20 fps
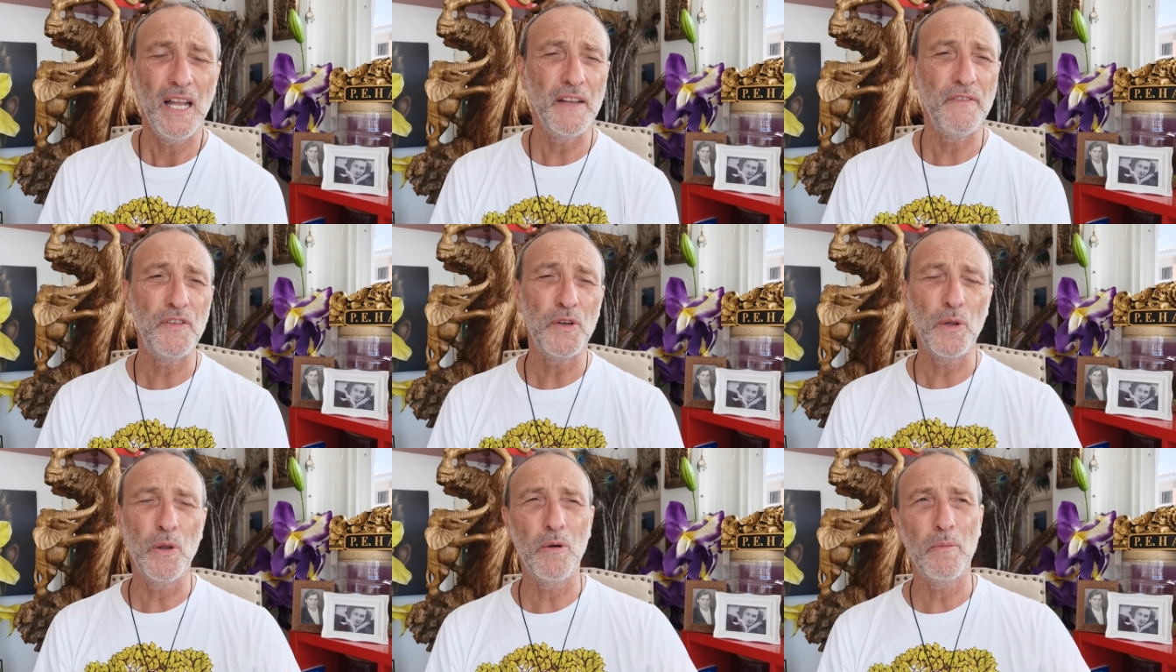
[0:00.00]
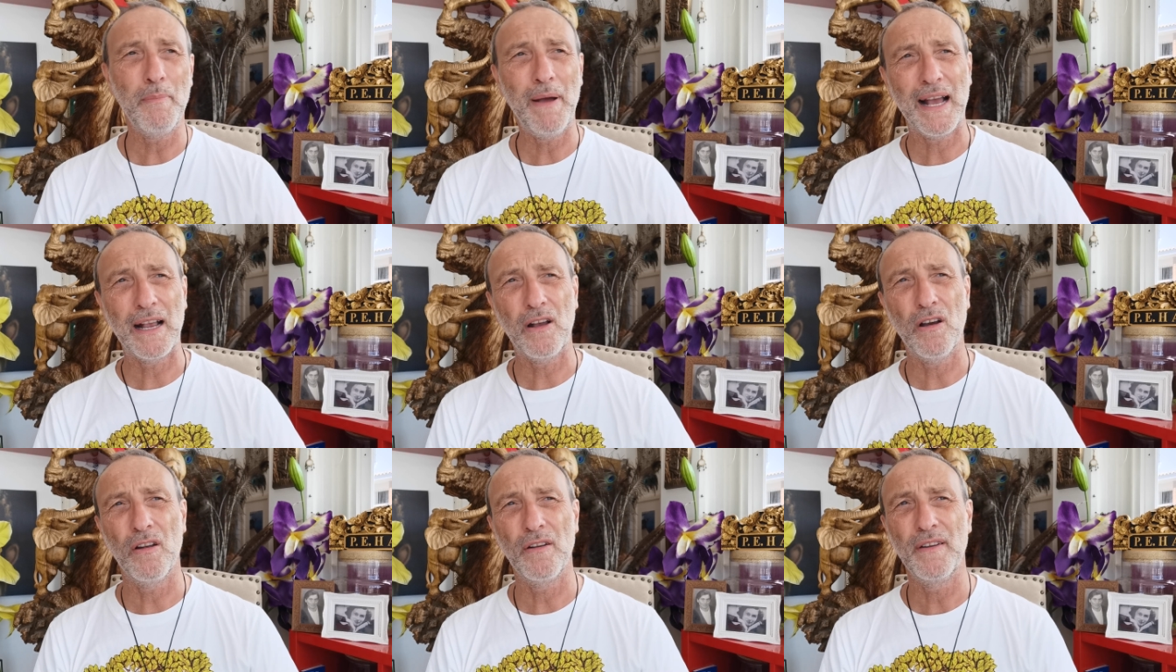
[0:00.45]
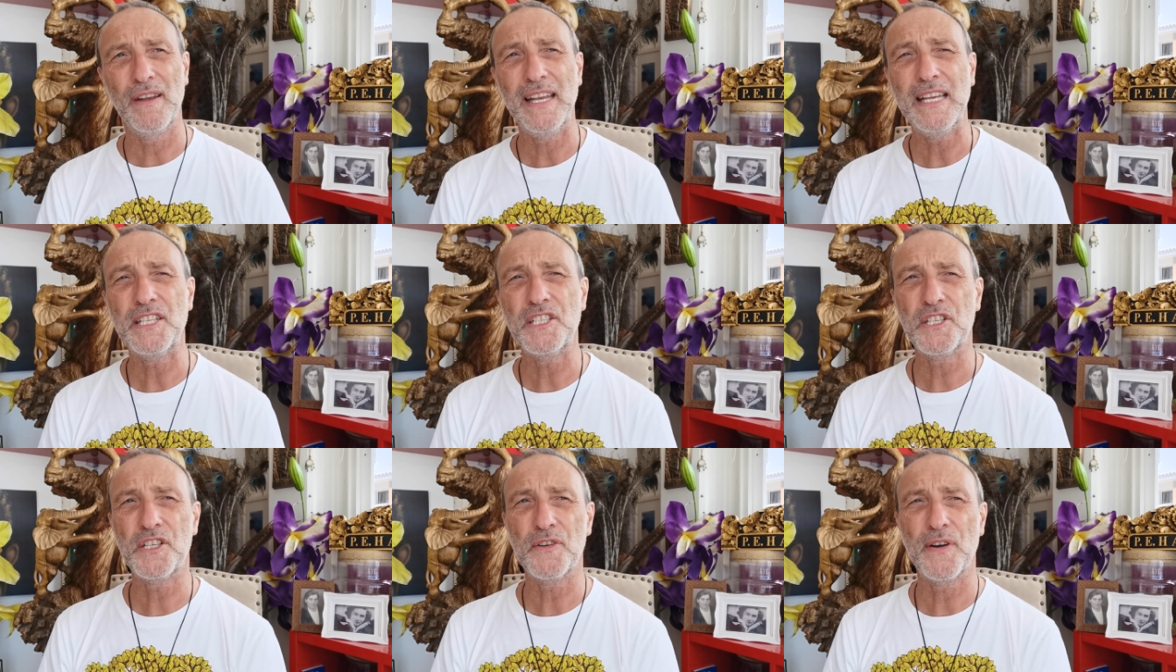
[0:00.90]
And if you look back on
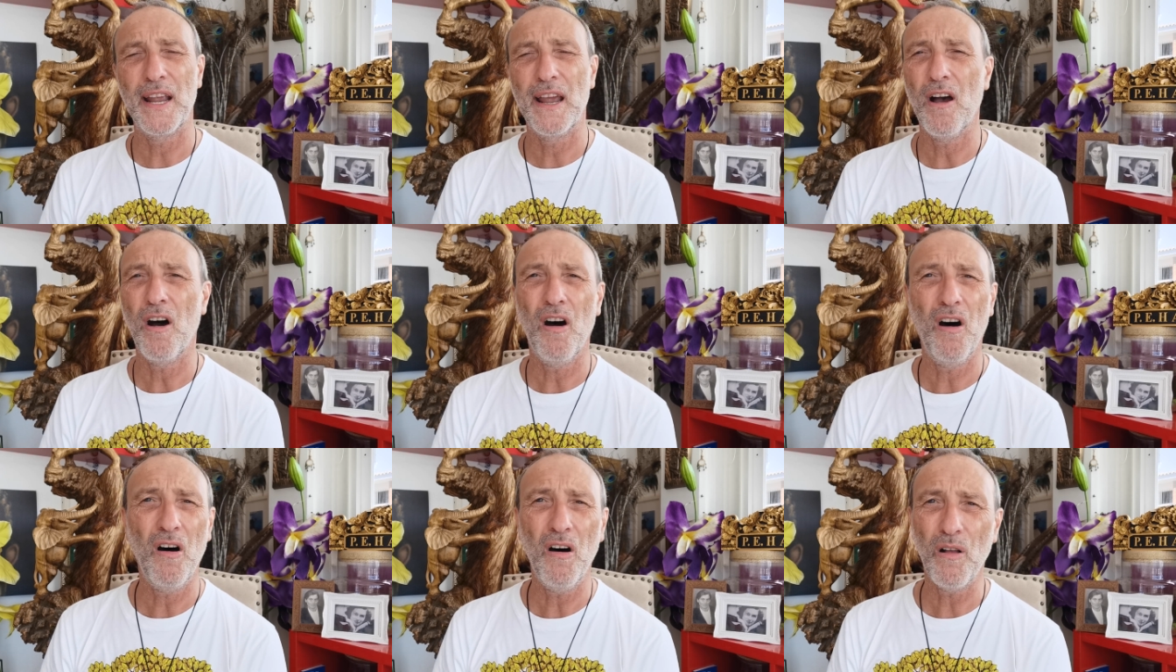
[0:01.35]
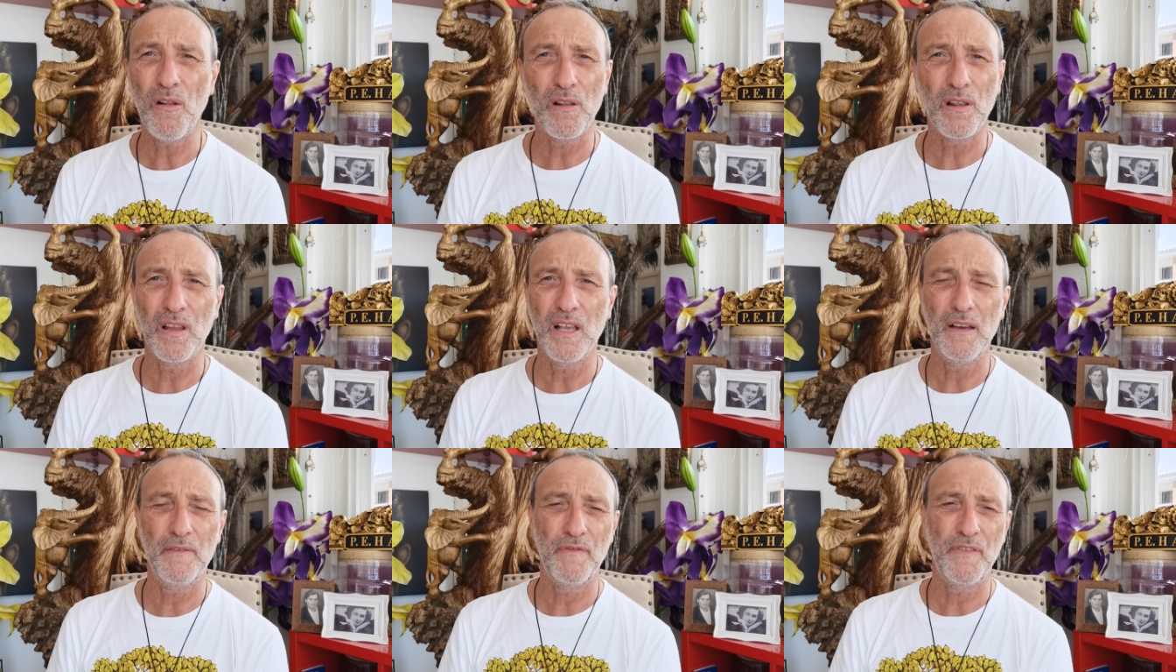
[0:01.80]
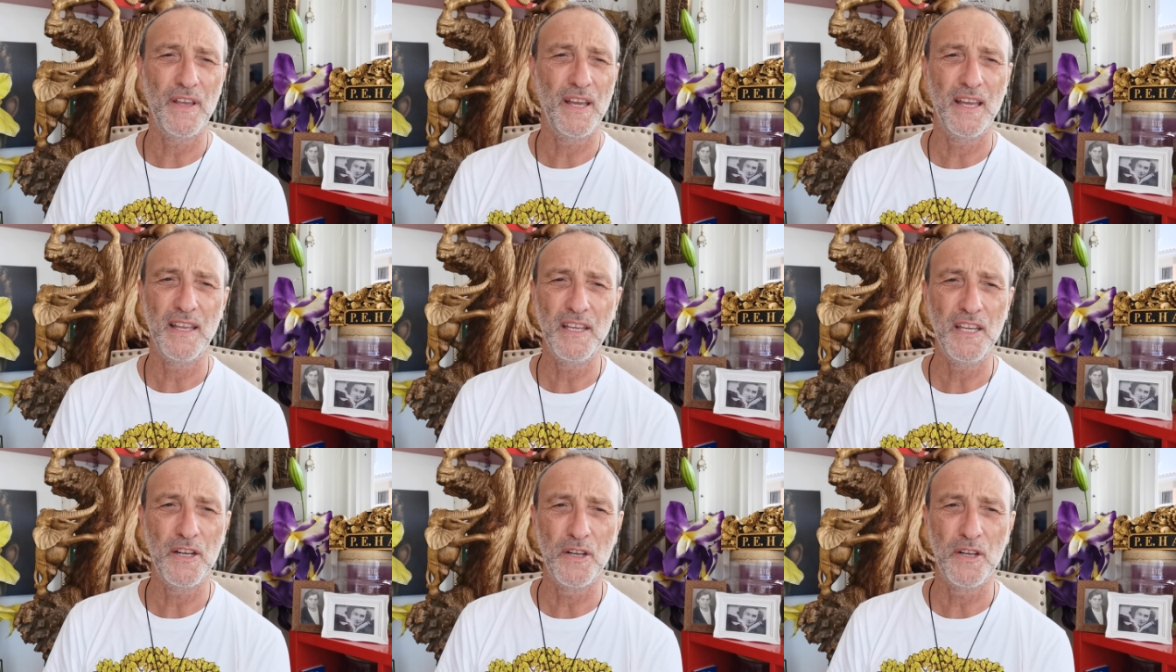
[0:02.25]
history, all of the,